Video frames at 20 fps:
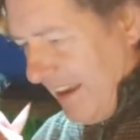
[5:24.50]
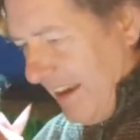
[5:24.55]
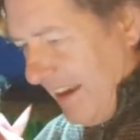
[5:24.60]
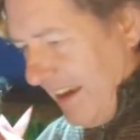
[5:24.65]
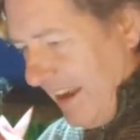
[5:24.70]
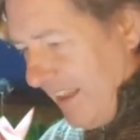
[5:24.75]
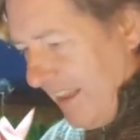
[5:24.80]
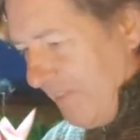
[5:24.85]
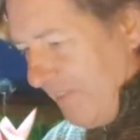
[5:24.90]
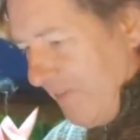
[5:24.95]

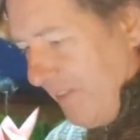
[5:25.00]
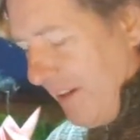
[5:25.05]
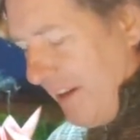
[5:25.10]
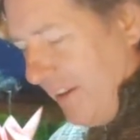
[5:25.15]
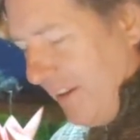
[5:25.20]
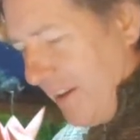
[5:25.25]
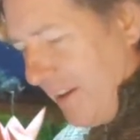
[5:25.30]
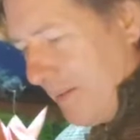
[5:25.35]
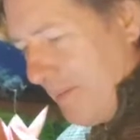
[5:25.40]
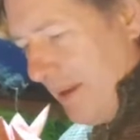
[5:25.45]
another friend
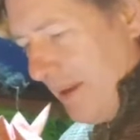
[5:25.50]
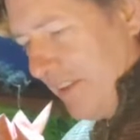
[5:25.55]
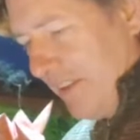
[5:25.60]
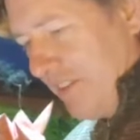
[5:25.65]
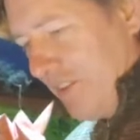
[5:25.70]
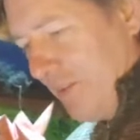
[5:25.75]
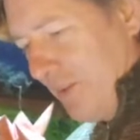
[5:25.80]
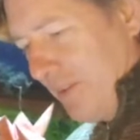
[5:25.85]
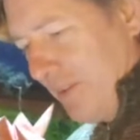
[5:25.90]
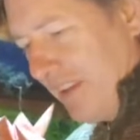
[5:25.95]
who committed
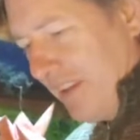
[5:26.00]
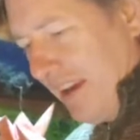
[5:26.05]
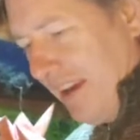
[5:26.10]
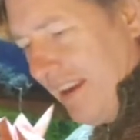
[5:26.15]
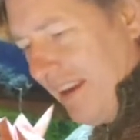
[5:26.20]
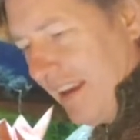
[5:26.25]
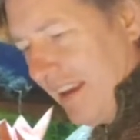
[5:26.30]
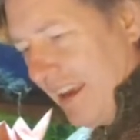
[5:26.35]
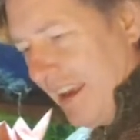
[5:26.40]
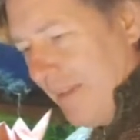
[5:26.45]
suicide
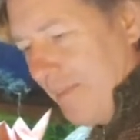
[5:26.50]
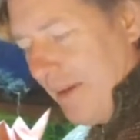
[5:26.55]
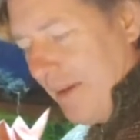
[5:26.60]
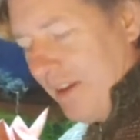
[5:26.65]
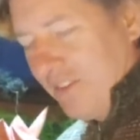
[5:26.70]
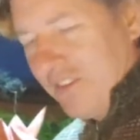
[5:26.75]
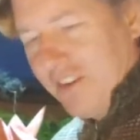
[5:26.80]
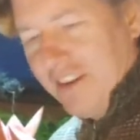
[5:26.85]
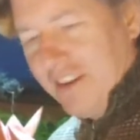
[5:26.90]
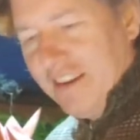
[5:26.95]
and gave me a
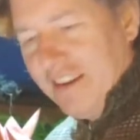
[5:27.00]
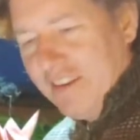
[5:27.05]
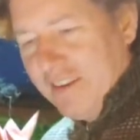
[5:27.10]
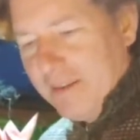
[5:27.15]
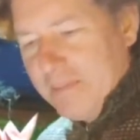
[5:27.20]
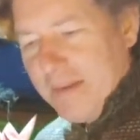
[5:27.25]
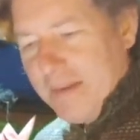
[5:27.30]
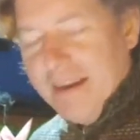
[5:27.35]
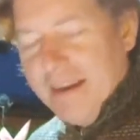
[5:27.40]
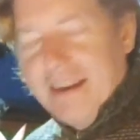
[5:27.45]
shitload of
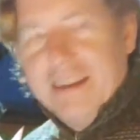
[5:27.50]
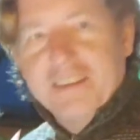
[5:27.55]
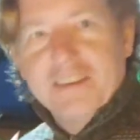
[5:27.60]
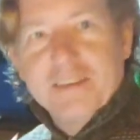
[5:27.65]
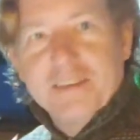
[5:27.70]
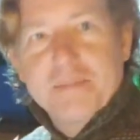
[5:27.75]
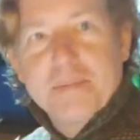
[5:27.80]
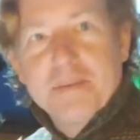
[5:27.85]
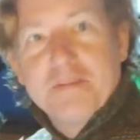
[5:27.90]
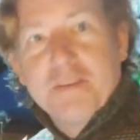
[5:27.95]
money
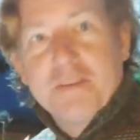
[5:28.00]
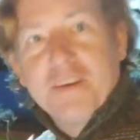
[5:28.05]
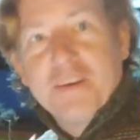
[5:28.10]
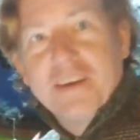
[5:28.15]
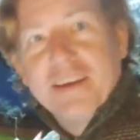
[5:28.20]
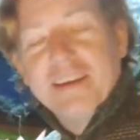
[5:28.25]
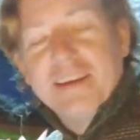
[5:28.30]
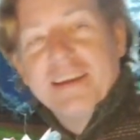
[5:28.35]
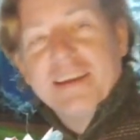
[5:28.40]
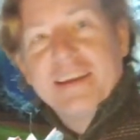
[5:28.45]
just before
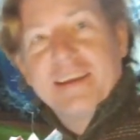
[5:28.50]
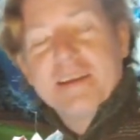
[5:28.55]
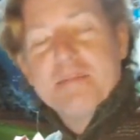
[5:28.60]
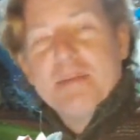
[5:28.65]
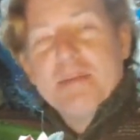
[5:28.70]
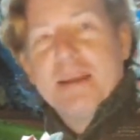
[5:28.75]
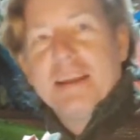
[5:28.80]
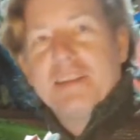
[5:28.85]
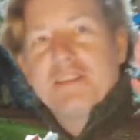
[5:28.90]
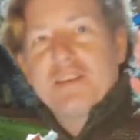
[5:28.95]
he
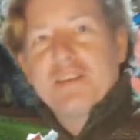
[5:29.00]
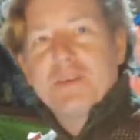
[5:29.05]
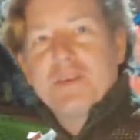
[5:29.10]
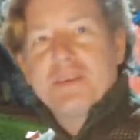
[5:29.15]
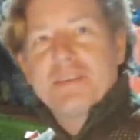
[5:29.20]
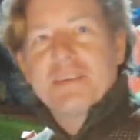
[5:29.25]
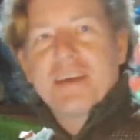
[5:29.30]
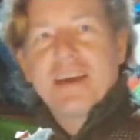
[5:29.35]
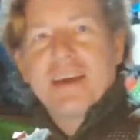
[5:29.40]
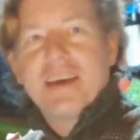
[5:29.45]
committed
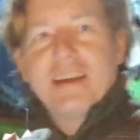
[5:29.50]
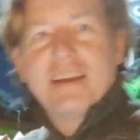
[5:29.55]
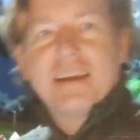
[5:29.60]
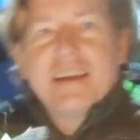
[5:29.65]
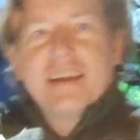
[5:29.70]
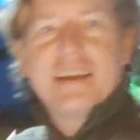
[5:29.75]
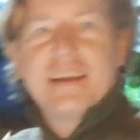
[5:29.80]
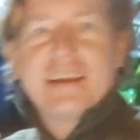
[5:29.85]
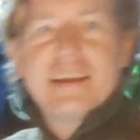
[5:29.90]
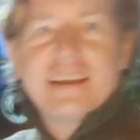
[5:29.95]
suicide.
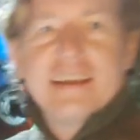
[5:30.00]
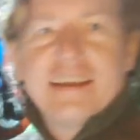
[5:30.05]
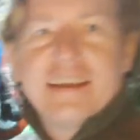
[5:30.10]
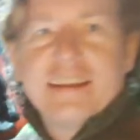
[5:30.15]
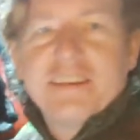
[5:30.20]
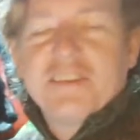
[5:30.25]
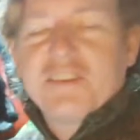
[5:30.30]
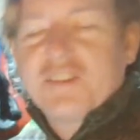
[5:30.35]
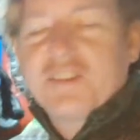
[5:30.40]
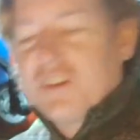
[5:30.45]

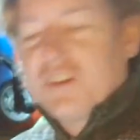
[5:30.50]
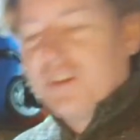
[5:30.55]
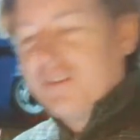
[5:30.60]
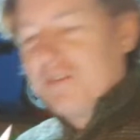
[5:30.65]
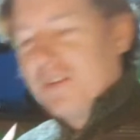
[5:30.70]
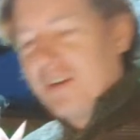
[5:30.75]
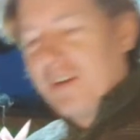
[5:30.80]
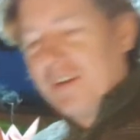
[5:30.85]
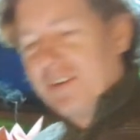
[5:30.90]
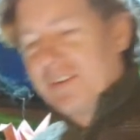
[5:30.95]
It's true,
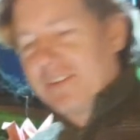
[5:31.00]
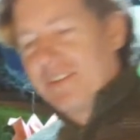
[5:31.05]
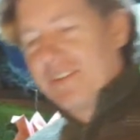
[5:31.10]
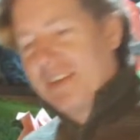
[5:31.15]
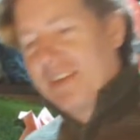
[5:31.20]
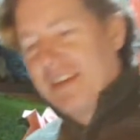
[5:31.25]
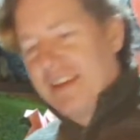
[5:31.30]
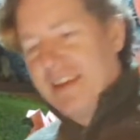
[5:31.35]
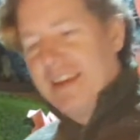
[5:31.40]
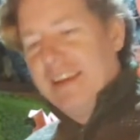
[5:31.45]
folks.
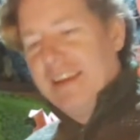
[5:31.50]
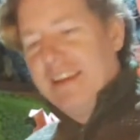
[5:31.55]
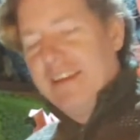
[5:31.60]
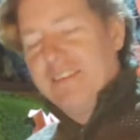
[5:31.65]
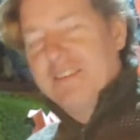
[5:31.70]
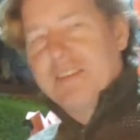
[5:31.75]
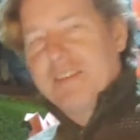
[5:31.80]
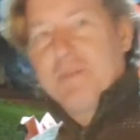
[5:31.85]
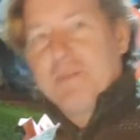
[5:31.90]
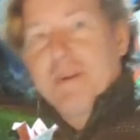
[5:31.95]
He
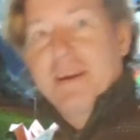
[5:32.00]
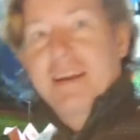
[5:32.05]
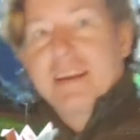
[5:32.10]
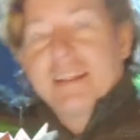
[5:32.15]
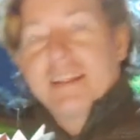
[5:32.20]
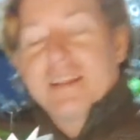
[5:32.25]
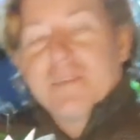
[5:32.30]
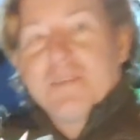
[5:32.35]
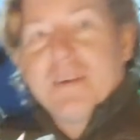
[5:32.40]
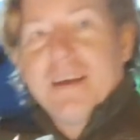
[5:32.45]
used to work
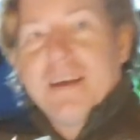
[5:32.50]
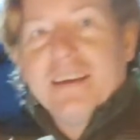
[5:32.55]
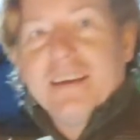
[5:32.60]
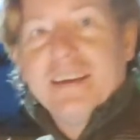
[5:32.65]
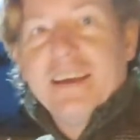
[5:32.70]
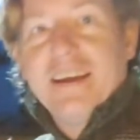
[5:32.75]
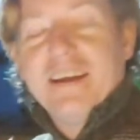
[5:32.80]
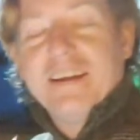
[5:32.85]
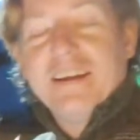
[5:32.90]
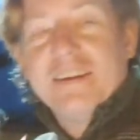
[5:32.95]
at the rail
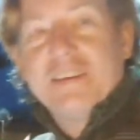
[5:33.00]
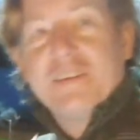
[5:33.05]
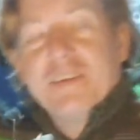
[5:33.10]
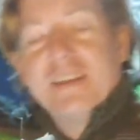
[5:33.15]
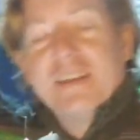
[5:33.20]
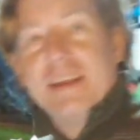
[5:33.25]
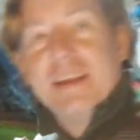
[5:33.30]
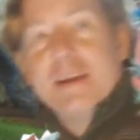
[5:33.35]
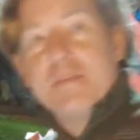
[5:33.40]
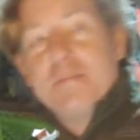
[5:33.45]
yard
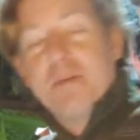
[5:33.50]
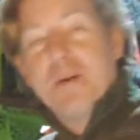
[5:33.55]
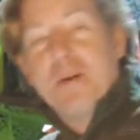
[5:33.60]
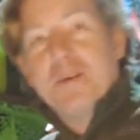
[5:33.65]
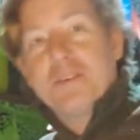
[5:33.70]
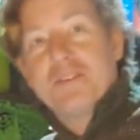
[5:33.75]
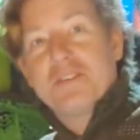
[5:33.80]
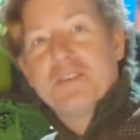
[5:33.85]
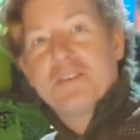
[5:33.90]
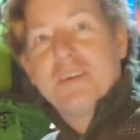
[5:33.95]
doing the
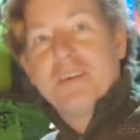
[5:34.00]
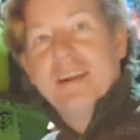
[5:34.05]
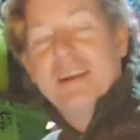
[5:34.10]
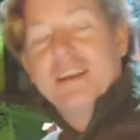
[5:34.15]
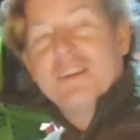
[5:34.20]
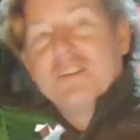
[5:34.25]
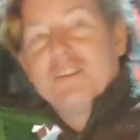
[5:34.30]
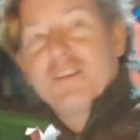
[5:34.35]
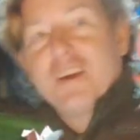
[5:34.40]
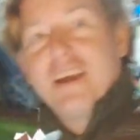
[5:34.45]
upholstery
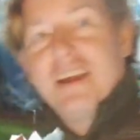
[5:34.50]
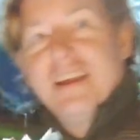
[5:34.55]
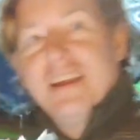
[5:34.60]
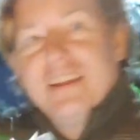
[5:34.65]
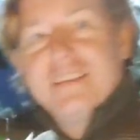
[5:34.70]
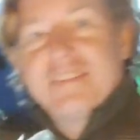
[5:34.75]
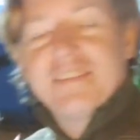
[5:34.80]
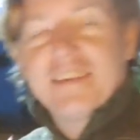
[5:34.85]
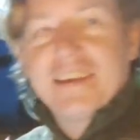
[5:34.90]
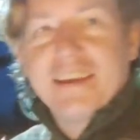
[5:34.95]
and
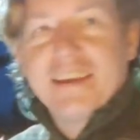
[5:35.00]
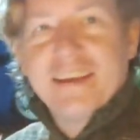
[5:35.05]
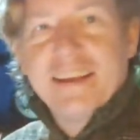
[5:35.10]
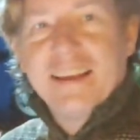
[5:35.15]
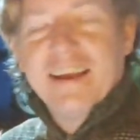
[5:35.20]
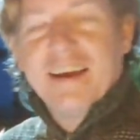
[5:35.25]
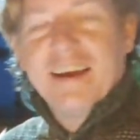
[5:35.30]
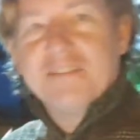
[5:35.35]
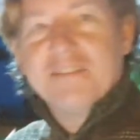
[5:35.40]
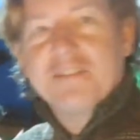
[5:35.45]
trains. He
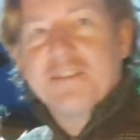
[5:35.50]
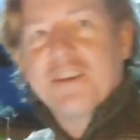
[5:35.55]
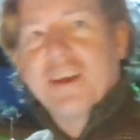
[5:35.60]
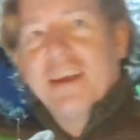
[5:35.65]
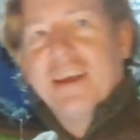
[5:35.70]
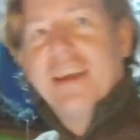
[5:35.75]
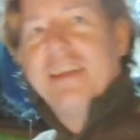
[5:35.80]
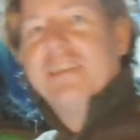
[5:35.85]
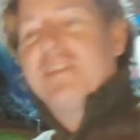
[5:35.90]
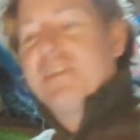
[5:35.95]
loved
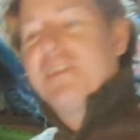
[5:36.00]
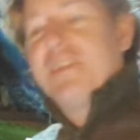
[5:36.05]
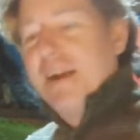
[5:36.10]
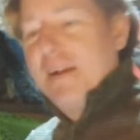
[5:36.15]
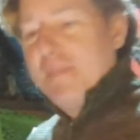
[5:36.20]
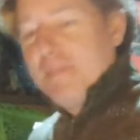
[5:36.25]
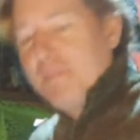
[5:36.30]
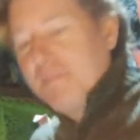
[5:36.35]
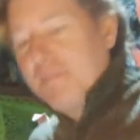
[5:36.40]
trains, right?